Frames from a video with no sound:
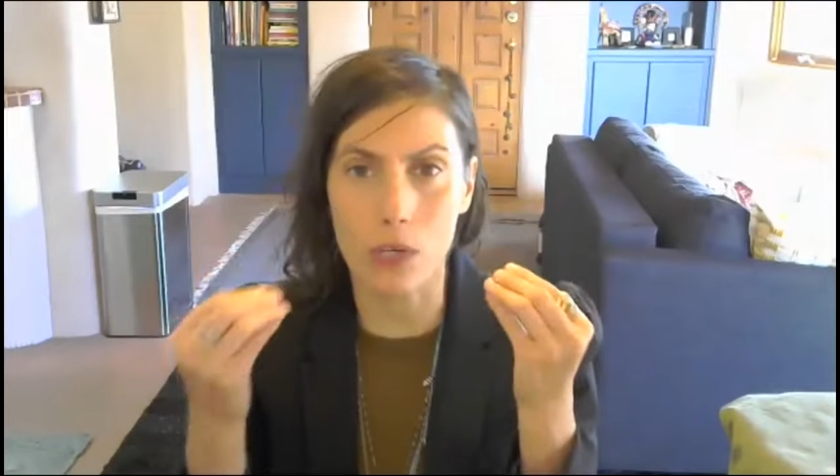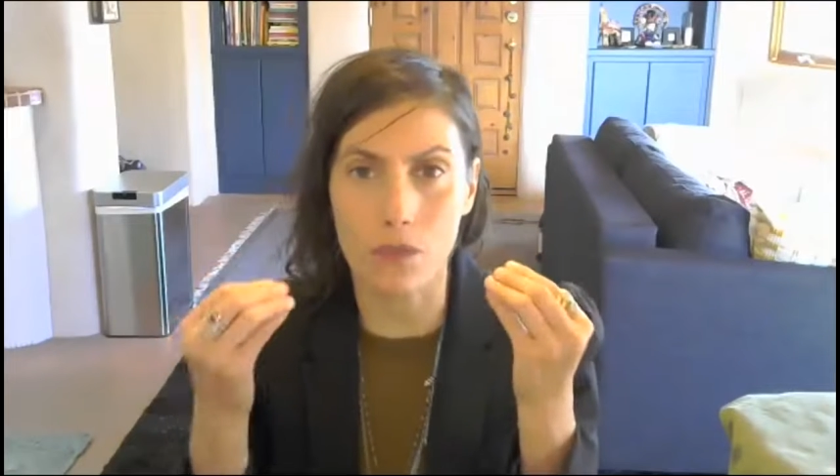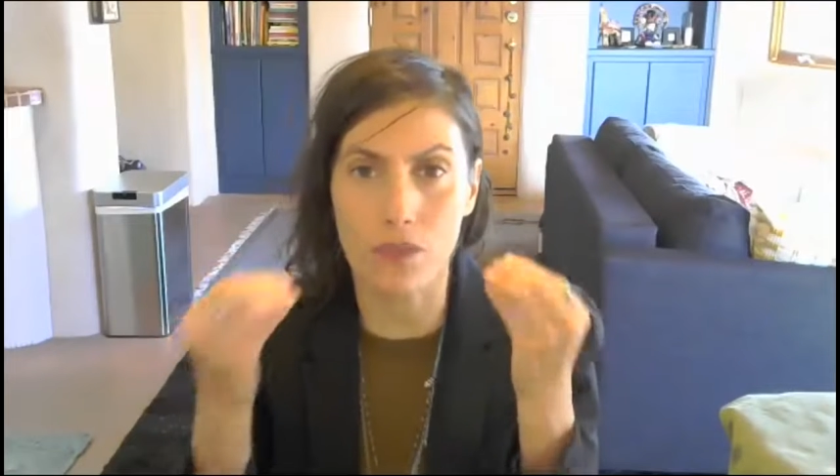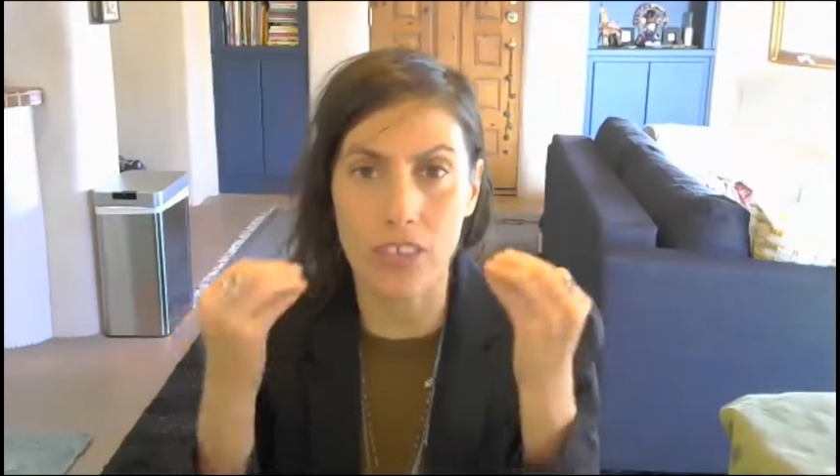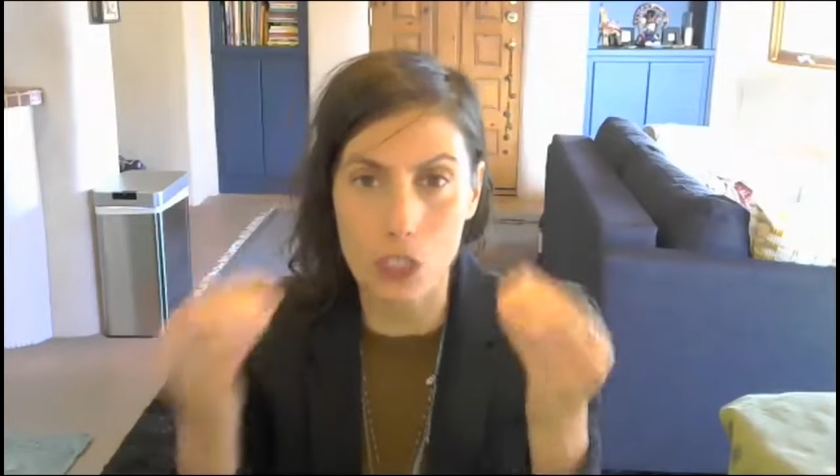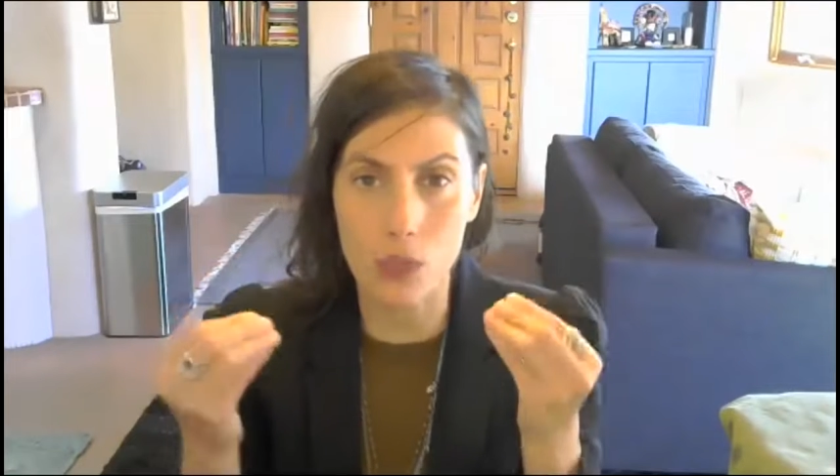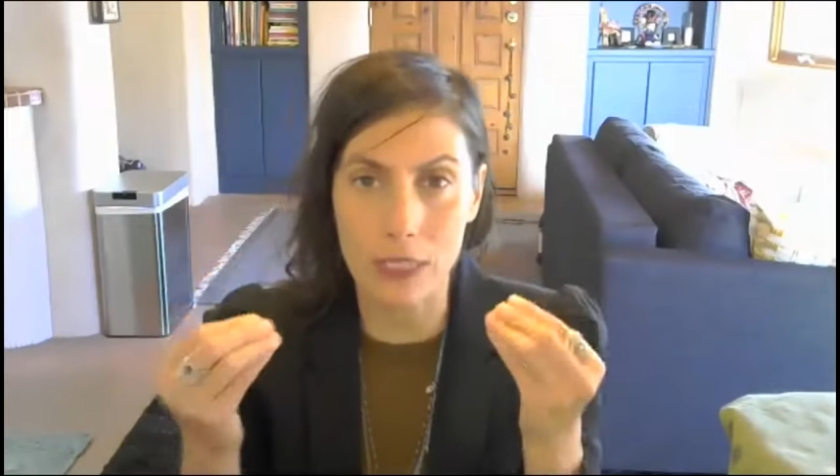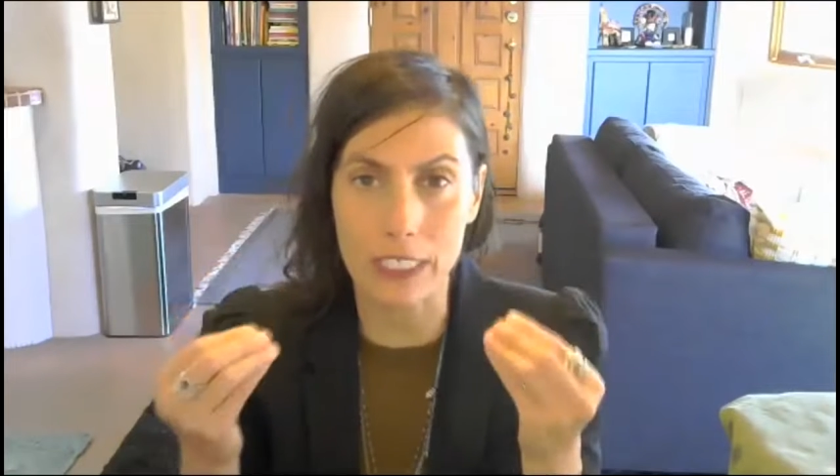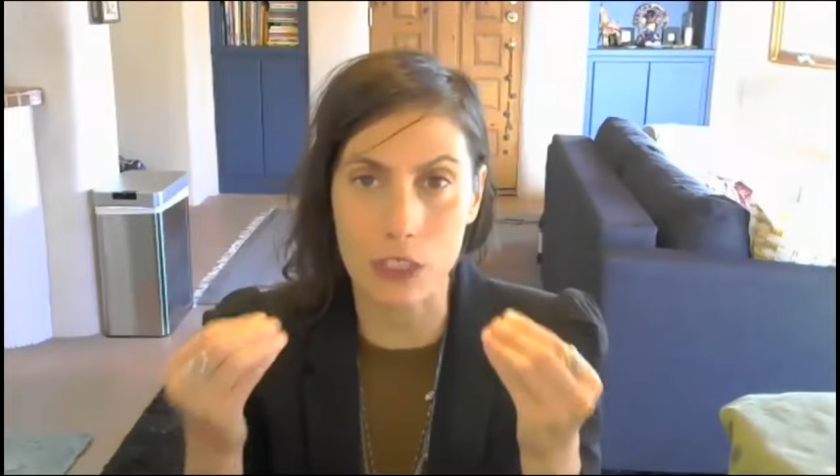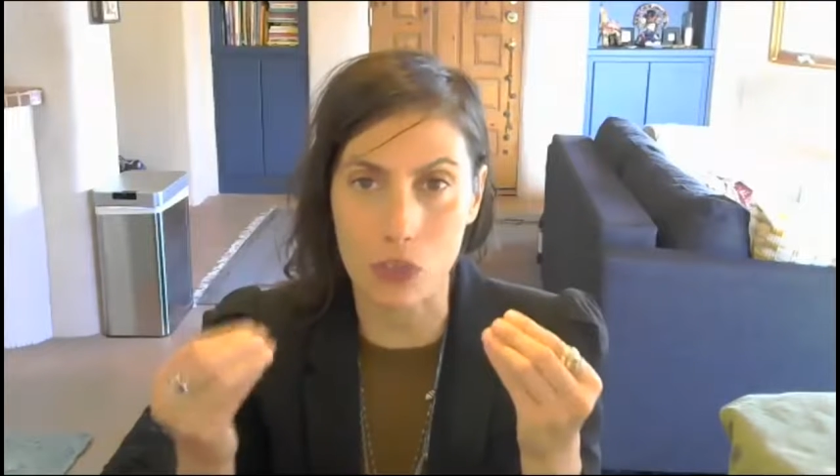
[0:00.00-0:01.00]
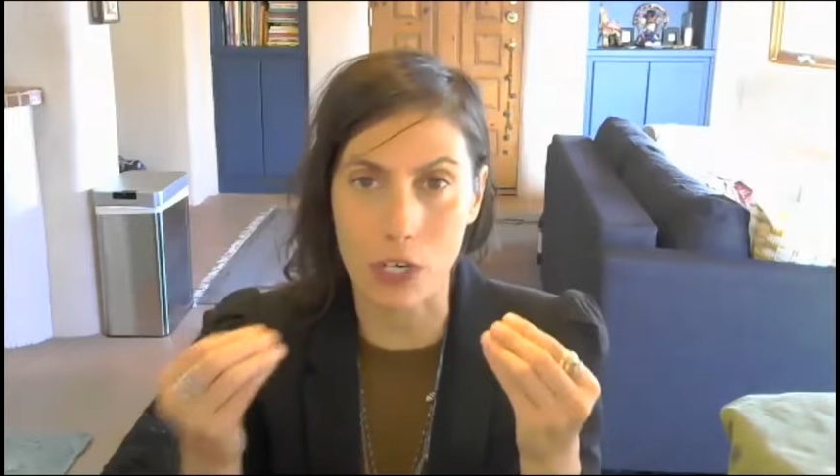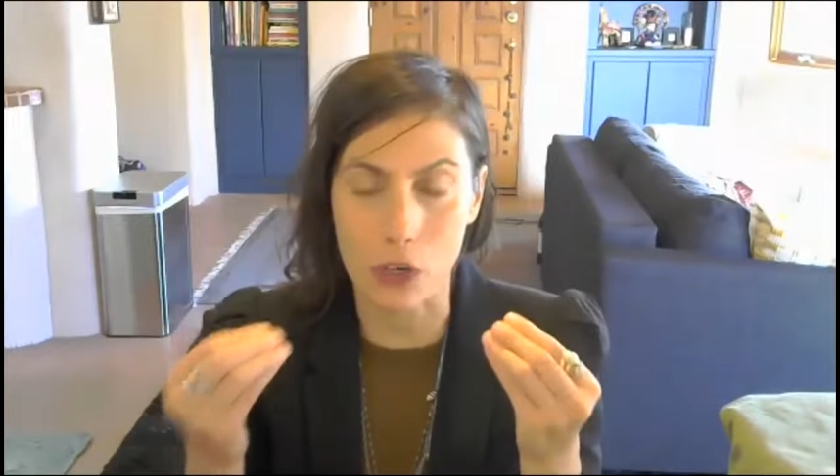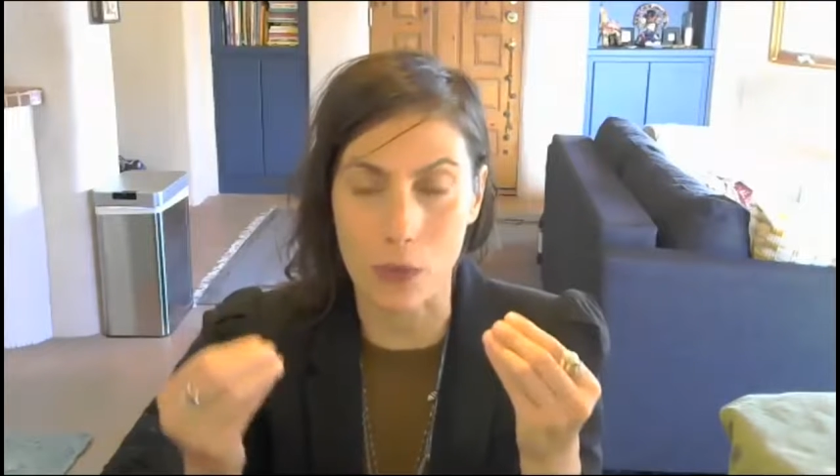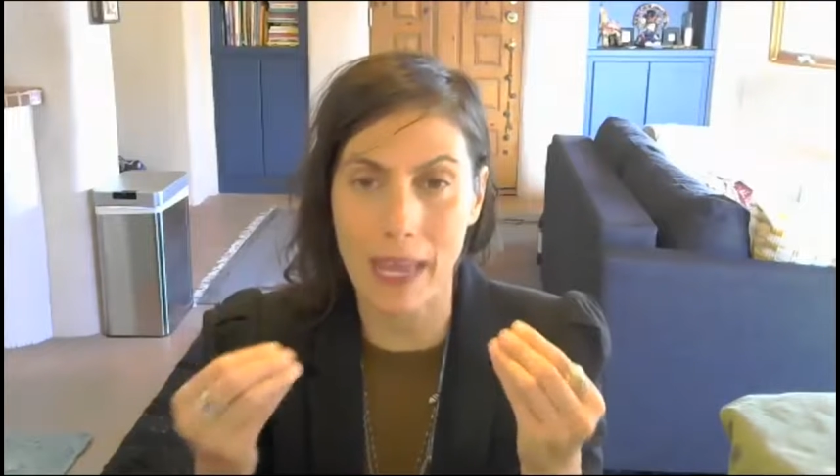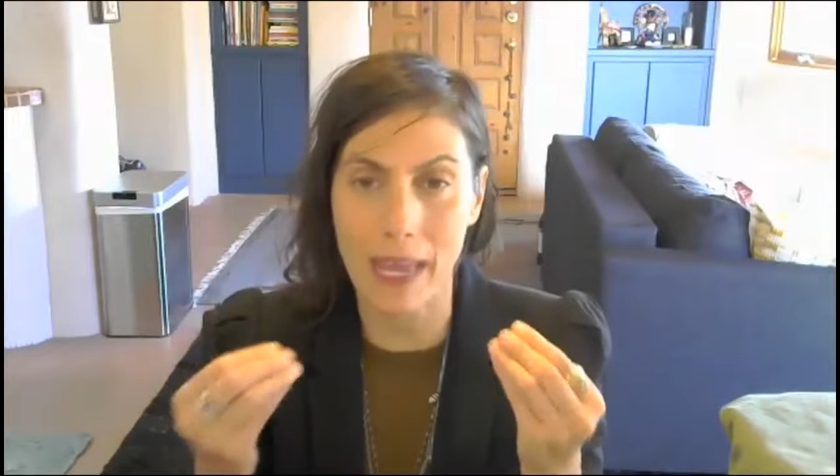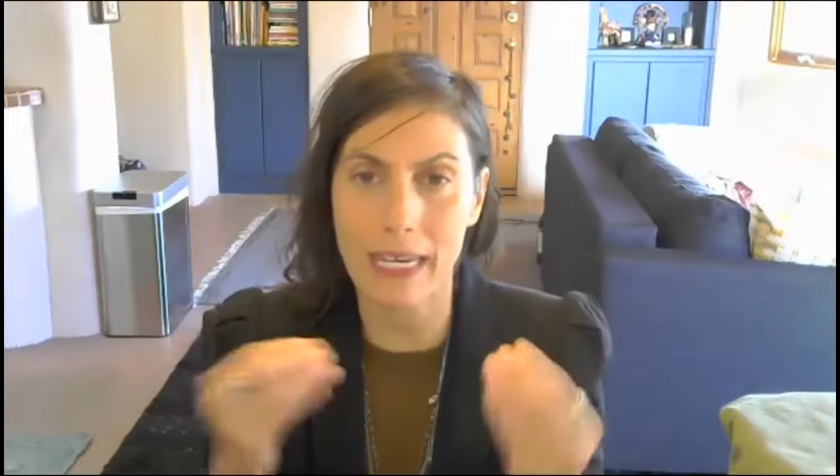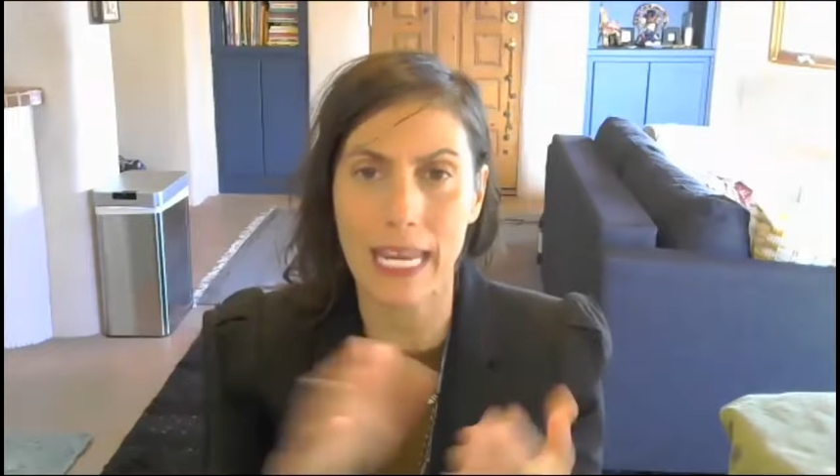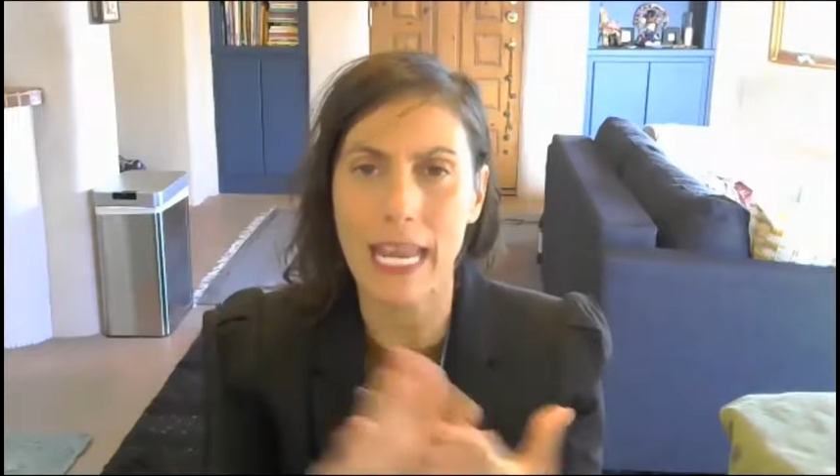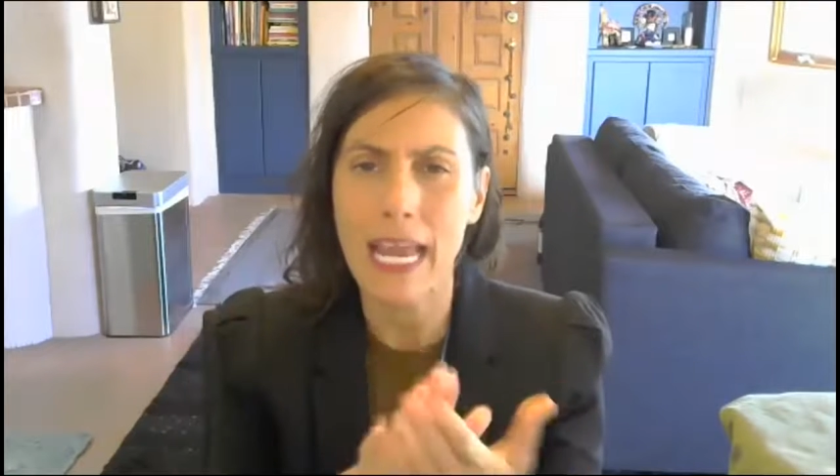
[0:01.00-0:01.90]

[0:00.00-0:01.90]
visually destroy your humanity?